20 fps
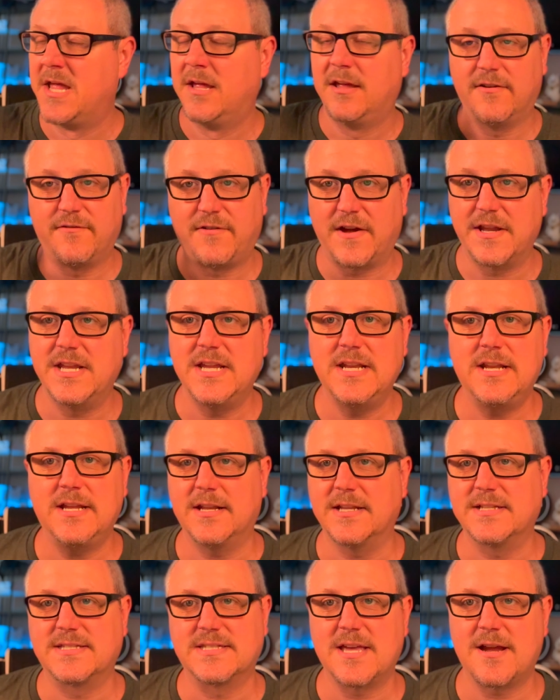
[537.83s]
If I need it,
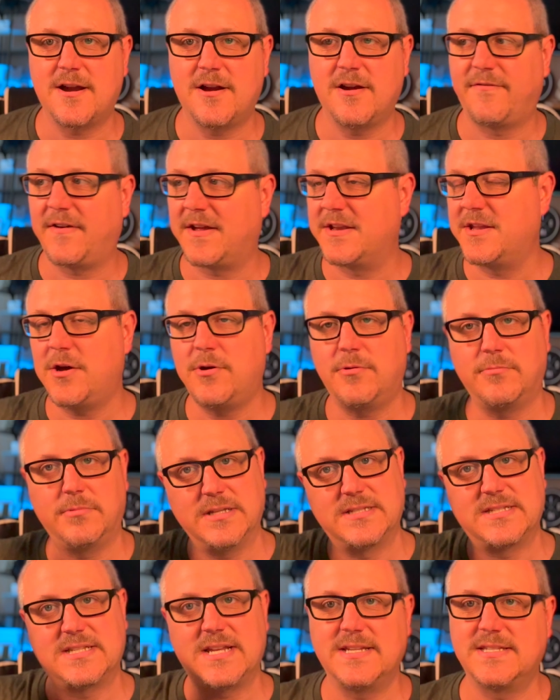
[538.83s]
it's there. If I don't,
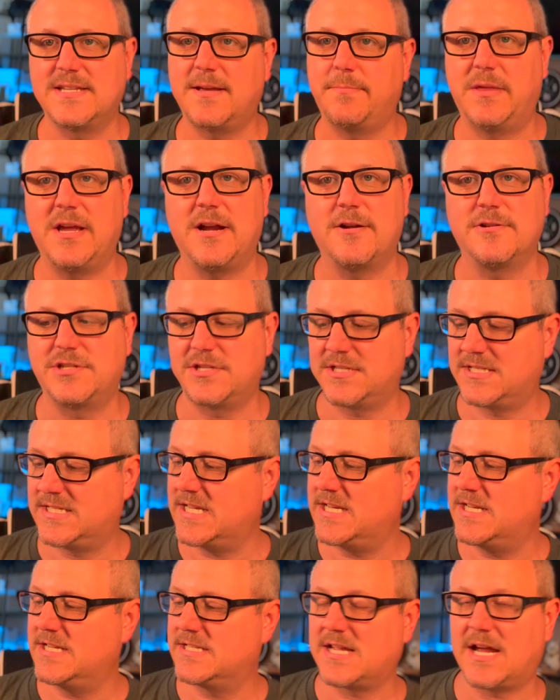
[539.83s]
it stays up there. It's just
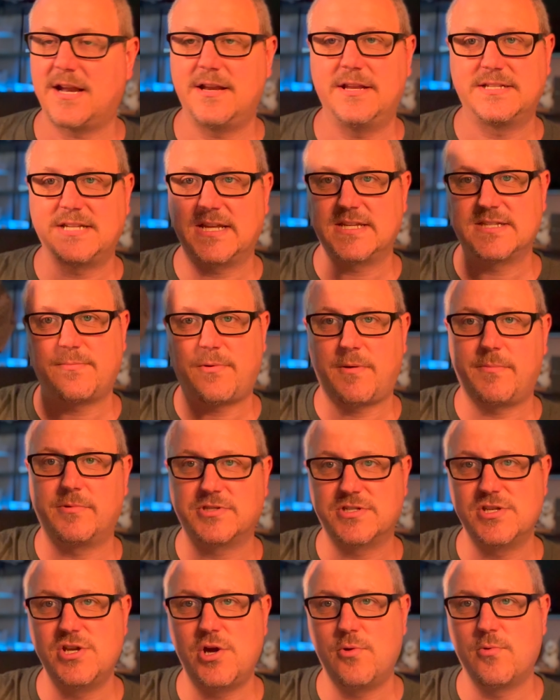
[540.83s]
teeny tiny, takes up
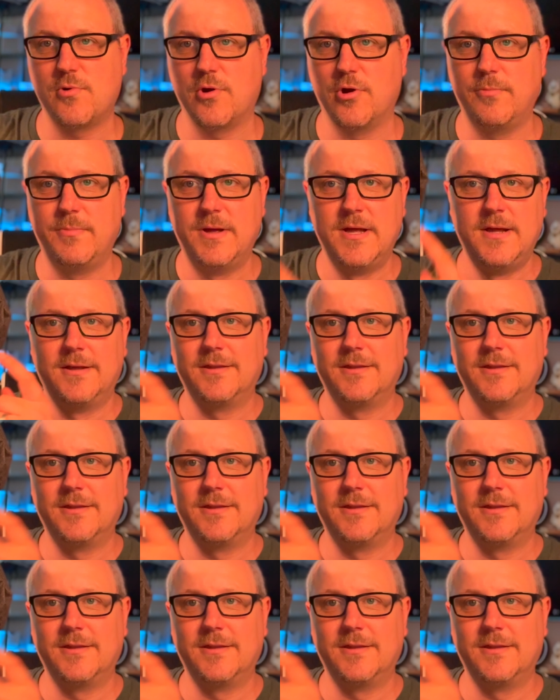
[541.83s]
almost no room.